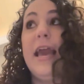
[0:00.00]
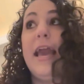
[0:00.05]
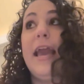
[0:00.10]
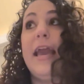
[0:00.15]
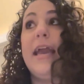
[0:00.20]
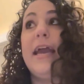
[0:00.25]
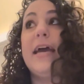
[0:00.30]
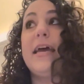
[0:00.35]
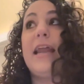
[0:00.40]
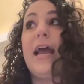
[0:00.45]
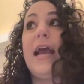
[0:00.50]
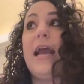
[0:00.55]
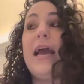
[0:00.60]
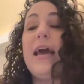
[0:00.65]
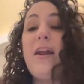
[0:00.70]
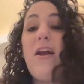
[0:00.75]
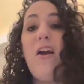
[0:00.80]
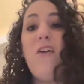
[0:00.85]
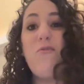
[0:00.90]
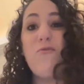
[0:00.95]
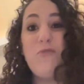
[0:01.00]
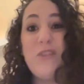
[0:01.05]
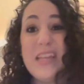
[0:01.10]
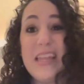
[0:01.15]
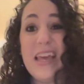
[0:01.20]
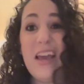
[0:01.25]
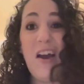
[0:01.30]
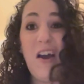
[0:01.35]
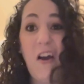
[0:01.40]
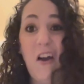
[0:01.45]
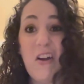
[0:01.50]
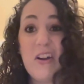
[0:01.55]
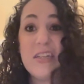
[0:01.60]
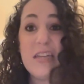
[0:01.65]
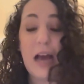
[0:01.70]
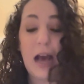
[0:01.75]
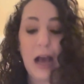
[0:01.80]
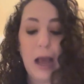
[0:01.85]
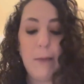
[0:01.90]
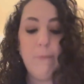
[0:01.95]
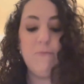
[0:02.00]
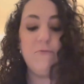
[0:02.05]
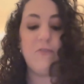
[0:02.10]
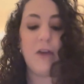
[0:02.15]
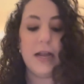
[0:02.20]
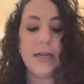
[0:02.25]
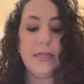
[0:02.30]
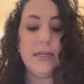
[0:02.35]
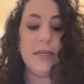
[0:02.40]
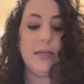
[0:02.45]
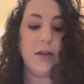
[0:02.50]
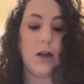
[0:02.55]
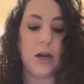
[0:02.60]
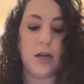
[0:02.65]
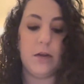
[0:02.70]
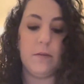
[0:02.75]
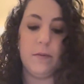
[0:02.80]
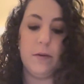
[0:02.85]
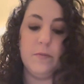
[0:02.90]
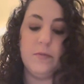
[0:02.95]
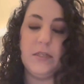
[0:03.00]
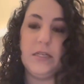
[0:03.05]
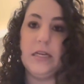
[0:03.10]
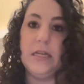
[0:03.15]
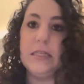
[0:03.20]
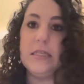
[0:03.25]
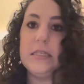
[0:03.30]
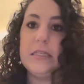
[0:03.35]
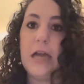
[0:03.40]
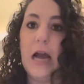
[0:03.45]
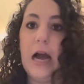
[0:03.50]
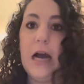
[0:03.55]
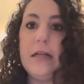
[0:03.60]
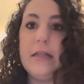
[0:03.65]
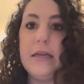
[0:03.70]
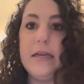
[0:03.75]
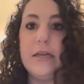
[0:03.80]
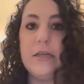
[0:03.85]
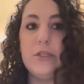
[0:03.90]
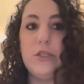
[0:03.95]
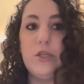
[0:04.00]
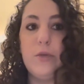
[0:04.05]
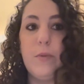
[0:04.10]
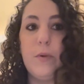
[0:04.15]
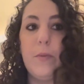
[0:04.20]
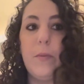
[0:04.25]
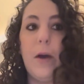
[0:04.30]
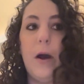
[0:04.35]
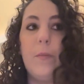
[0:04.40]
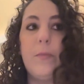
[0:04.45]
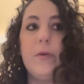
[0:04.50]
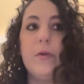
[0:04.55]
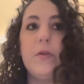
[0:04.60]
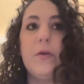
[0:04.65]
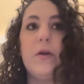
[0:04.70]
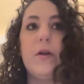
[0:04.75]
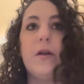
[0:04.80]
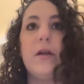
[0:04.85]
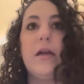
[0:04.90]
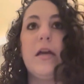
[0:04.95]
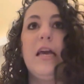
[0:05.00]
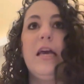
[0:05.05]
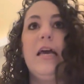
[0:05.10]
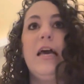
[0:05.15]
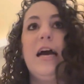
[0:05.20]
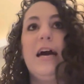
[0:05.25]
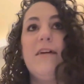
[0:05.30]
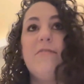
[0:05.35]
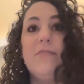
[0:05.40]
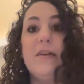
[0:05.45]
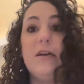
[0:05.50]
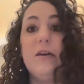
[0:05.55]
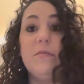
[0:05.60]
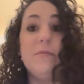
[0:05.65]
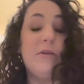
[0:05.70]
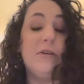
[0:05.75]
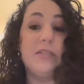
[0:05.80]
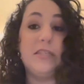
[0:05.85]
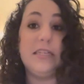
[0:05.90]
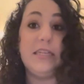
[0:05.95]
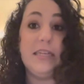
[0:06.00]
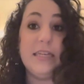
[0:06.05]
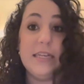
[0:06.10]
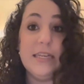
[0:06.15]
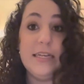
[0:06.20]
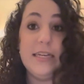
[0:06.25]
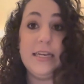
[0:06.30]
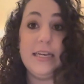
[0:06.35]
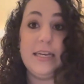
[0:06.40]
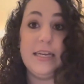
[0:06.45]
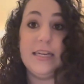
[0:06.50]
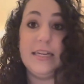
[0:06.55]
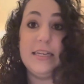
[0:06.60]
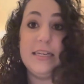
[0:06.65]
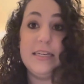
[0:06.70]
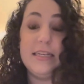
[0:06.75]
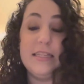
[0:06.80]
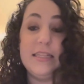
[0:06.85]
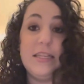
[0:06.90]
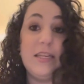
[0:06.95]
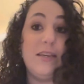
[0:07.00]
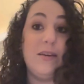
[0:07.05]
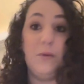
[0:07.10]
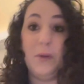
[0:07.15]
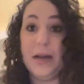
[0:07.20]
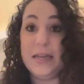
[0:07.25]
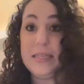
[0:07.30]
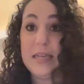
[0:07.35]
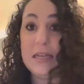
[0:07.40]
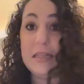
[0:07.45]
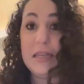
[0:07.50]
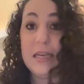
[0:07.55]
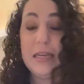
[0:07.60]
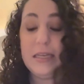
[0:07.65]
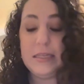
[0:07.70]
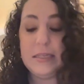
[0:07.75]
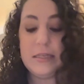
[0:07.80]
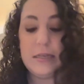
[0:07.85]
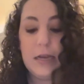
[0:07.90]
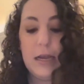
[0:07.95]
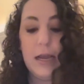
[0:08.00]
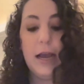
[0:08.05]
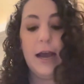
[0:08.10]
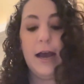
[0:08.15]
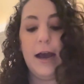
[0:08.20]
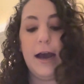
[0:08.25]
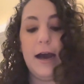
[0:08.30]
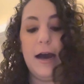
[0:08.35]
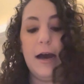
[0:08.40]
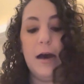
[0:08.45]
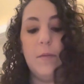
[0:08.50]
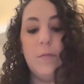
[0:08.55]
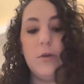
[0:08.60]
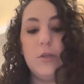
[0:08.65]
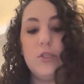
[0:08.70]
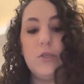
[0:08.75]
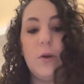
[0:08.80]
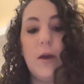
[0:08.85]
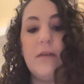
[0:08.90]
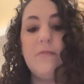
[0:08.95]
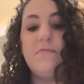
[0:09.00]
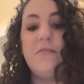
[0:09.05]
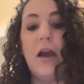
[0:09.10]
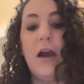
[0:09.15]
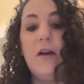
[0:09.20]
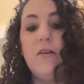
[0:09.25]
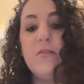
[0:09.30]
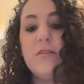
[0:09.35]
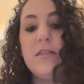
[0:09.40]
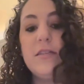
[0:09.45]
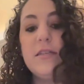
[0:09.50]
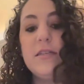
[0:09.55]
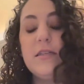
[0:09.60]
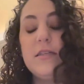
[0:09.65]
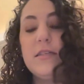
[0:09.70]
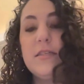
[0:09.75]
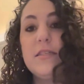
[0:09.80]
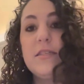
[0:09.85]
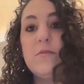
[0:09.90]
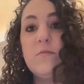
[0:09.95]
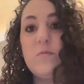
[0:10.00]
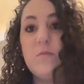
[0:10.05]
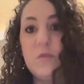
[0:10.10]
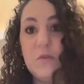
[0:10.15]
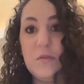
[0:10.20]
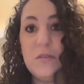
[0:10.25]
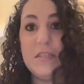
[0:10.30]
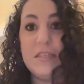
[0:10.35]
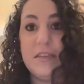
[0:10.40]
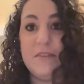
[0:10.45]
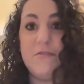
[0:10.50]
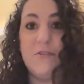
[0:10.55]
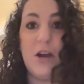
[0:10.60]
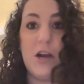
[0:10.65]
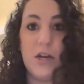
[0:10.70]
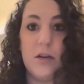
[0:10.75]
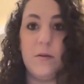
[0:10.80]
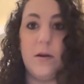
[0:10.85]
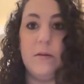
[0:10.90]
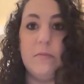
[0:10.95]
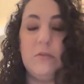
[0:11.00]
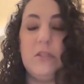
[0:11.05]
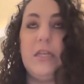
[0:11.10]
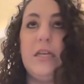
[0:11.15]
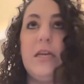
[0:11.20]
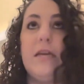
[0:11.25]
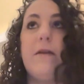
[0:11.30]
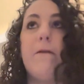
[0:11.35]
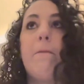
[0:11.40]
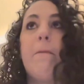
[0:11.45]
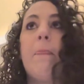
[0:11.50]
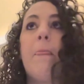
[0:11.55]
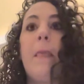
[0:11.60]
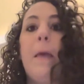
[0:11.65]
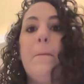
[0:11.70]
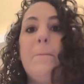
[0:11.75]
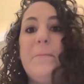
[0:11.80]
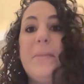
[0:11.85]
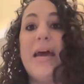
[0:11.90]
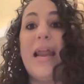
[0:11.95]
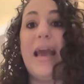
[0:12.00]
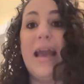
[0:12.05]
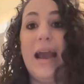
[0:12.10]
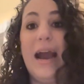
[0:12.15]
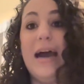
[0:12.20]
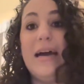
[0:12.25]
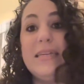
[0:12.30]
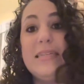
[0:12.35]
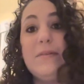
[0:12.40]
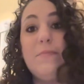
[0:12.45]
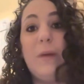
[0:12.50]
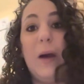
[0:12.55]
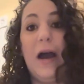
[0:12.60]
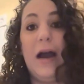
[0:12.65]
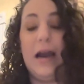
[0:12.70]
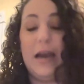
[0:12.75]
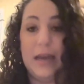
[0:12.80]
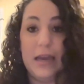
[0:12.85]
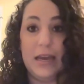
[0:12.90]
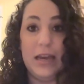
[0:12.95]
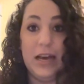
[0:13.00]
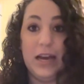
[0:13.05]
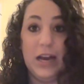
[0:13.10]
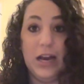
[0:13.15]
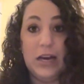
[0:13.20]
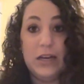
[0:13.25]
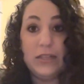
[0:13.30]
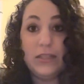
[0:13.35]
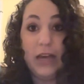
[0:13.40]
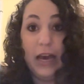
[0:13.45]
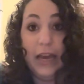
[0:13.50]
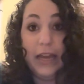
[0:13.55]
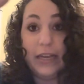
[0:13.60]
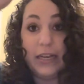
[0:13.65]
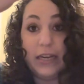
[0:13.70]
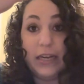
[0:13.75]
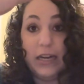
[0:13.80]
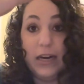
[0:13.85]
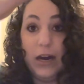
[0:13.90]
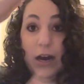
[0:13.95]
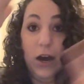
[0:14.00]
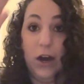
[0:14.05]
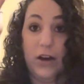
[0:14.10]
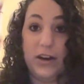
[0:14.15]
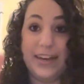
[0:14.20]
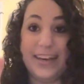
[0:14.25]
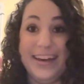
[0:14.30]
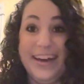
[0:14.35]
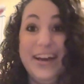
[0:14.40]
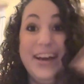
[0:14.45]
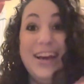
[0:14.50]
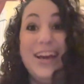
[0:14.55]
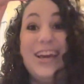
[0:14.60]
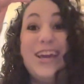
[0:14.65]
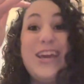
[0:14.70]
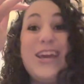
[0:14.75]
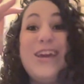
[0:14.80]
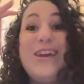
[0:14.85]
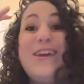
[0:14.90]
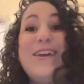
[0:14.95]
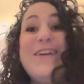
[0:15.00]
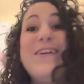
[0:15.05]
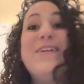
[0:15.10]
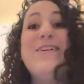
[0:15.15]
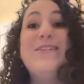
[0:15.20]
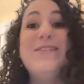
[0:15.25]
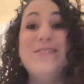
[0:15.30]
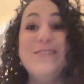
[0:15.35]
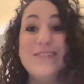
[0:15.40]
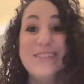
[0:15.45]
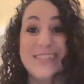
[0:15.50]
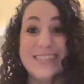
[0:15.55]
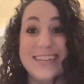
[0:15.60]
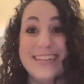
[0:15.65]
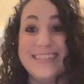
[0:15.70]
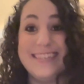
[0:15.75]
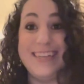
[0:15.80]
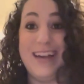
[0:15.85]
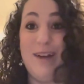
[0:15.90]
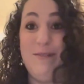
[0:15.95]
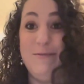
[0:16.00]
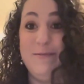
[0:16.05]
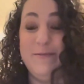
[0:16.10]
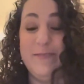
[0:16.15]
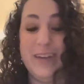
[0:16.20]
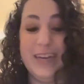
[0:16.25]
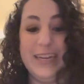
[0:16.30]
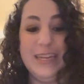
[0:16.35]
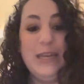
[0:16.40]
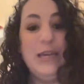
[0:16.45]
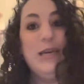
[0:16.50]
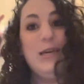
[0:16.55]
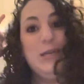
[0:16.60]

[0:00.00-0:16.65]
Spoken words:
And I had a really hard time finding cardamom tea. It's not like a super popular available tea in the US at least. So I found some loose leaf cardamom tea, but I had to buy like a huge tub of it.